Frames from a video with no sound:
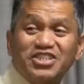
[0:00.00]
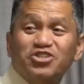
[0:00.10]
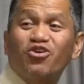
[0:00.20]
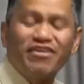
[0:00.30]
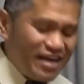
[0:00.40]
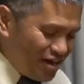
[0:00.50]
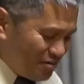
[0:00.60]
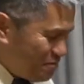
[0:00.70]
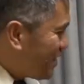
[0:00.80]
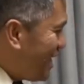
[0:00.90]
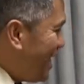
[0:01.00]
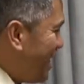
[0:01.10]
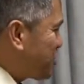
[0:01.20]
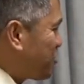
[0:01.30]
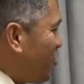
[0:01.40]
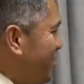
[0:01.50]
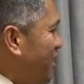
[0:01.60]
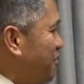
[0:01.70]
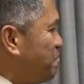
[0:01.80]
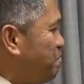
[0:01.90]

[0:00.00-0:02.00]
scroll down. Let's scroll down.